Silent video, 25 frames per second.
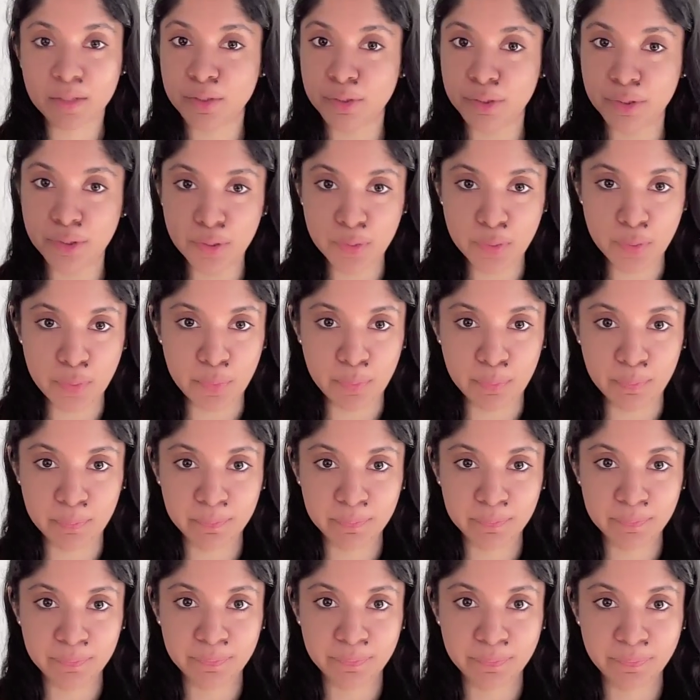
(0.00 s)
No.
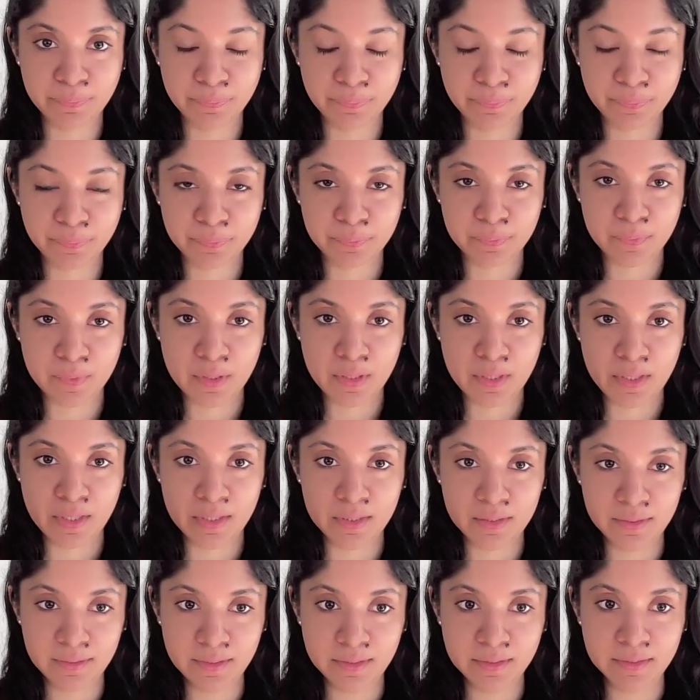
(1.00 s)

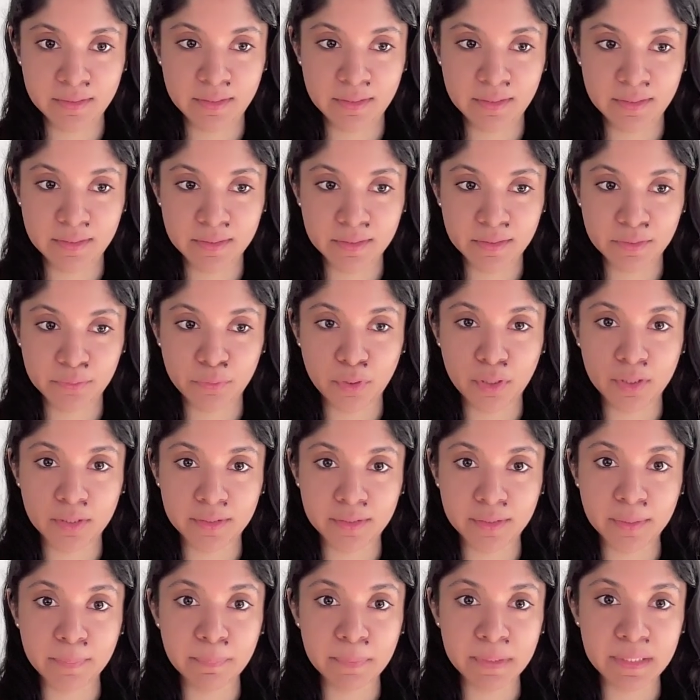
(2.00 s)
This is
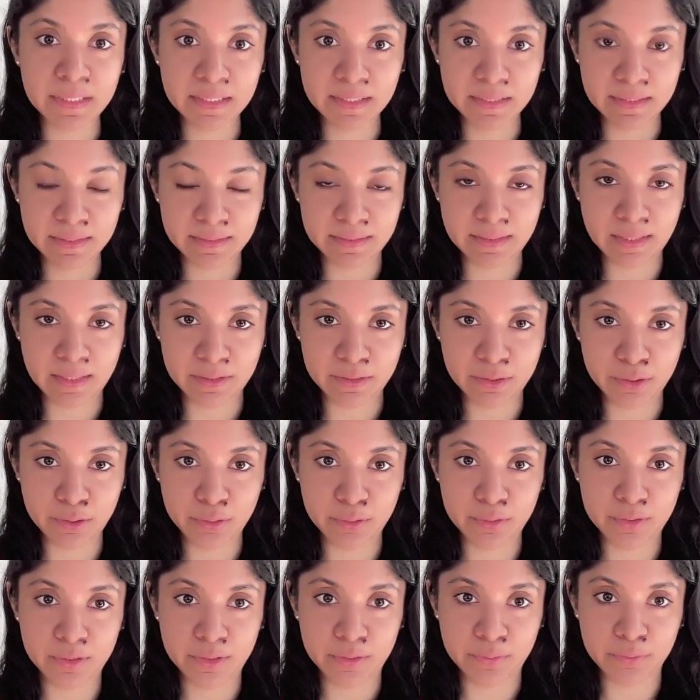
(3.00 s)
what the meaning that
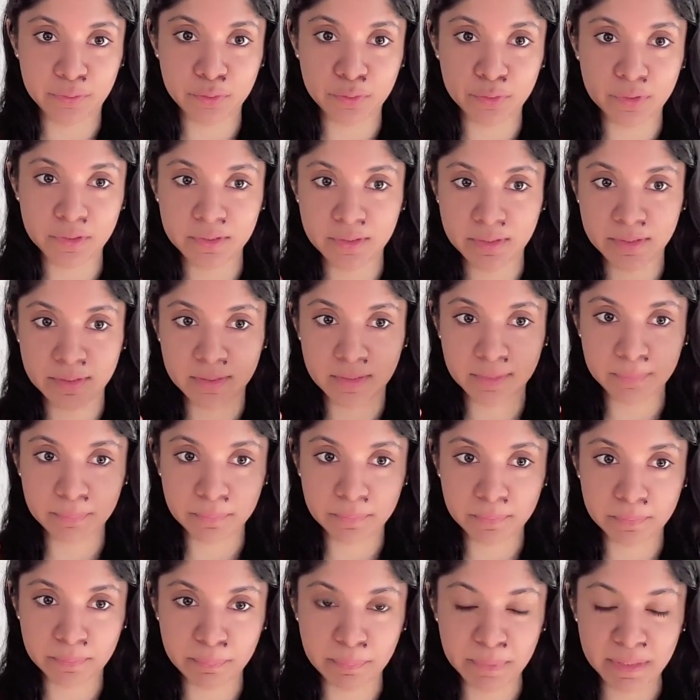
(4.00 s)
you give to this is a
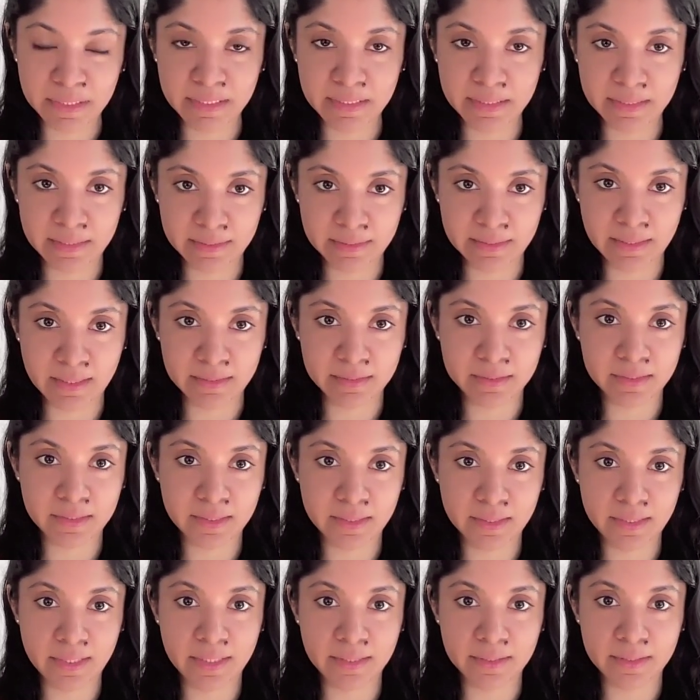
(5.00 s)
meaning that
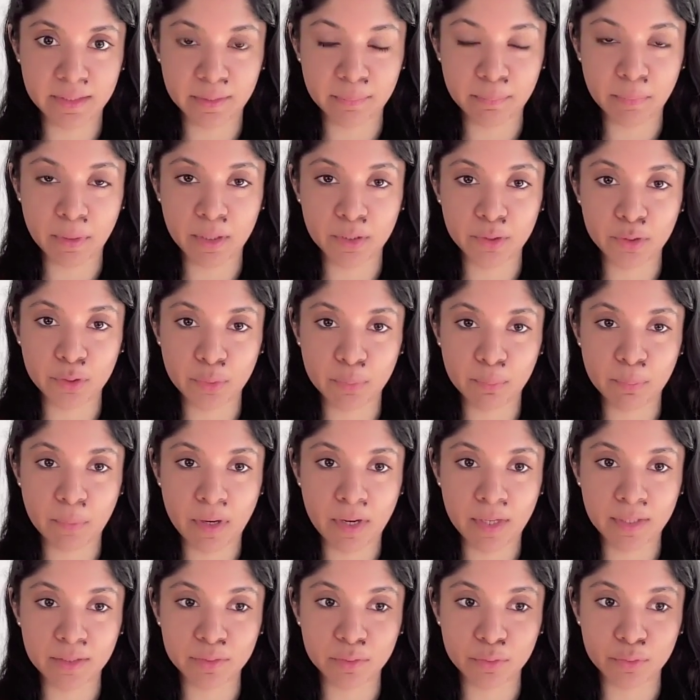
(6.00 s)
created by your mind.